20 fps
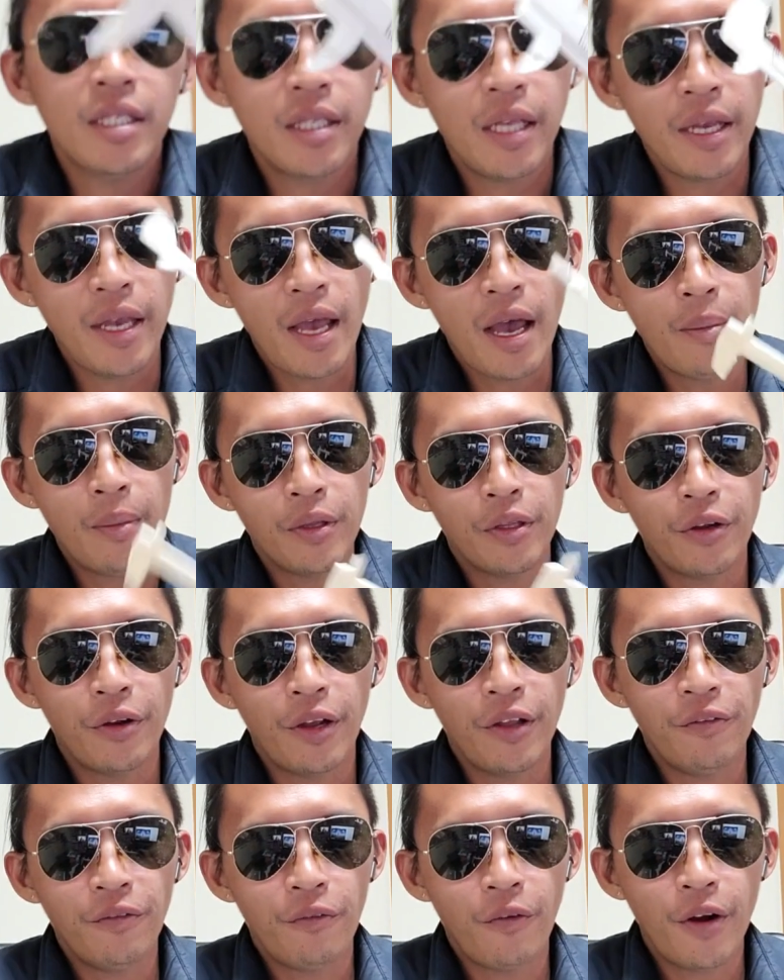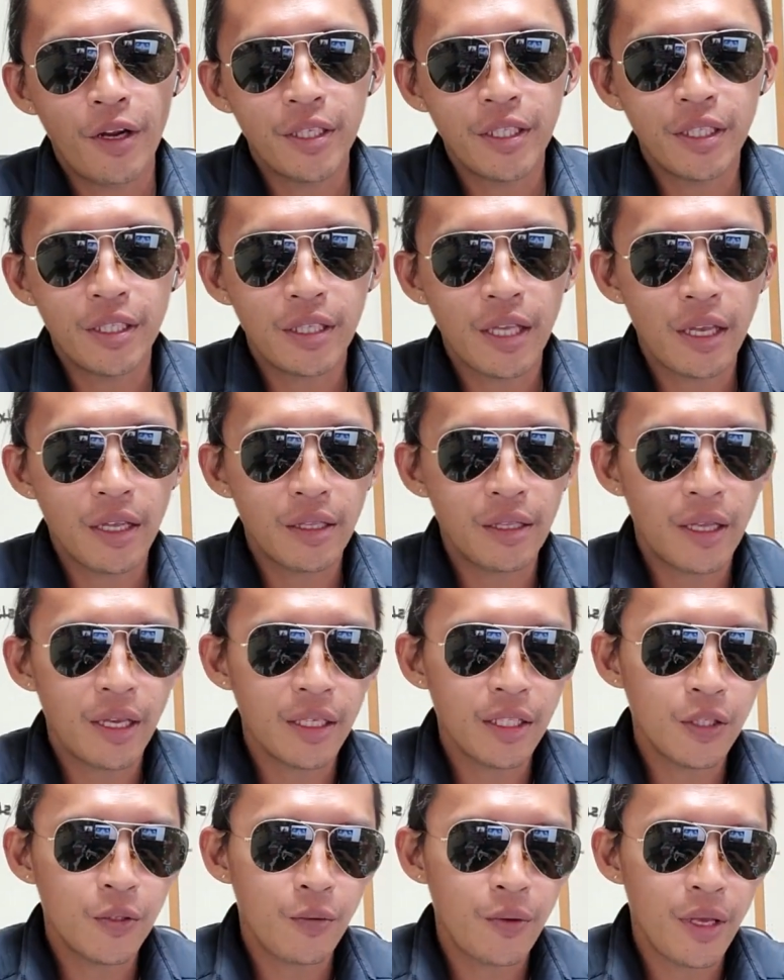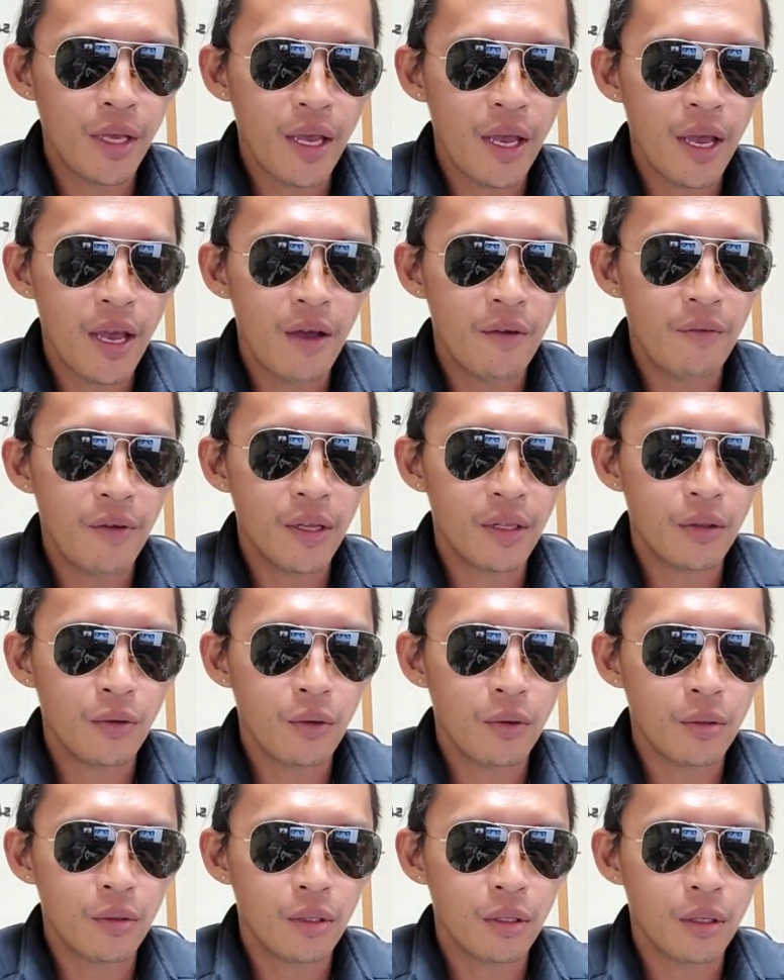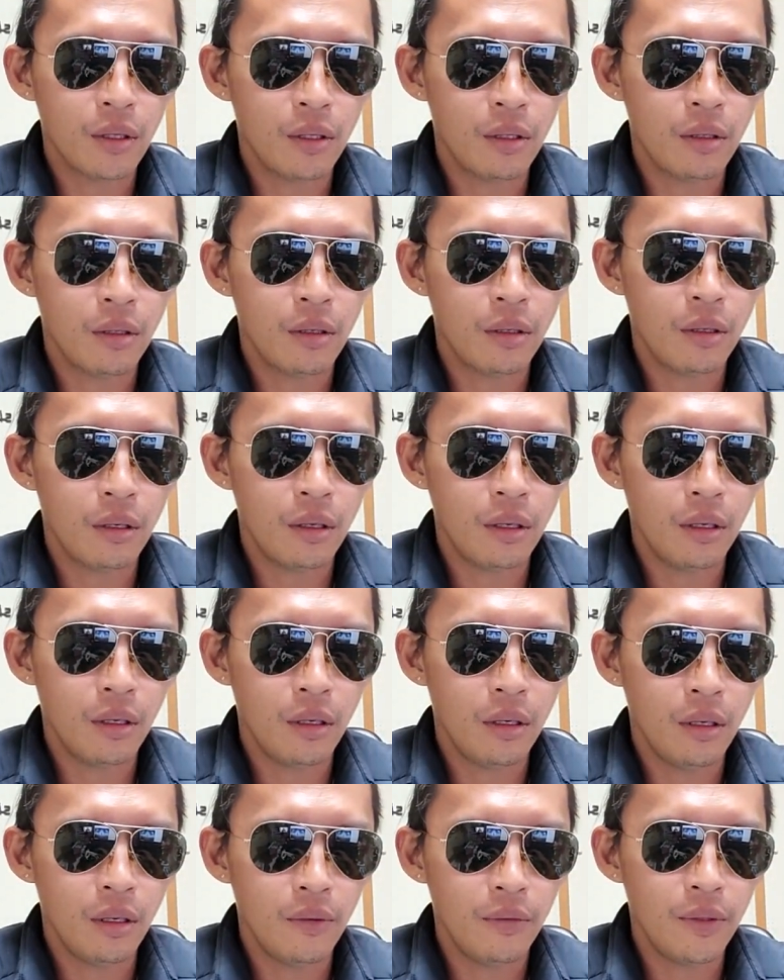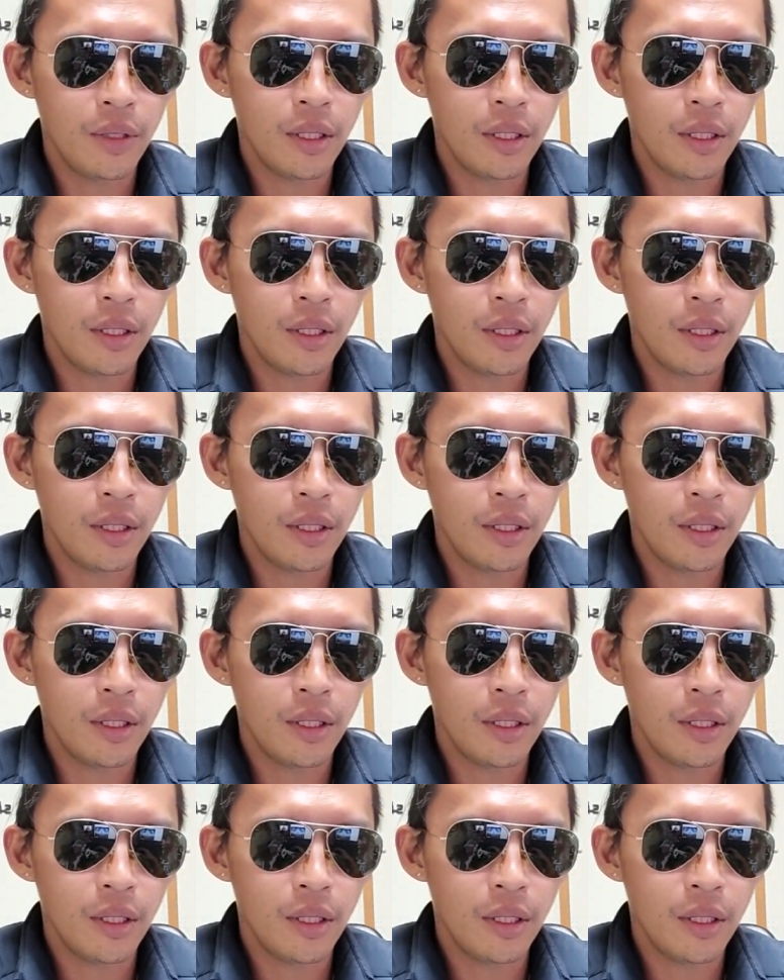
diameter, and for its thickness we have a total of,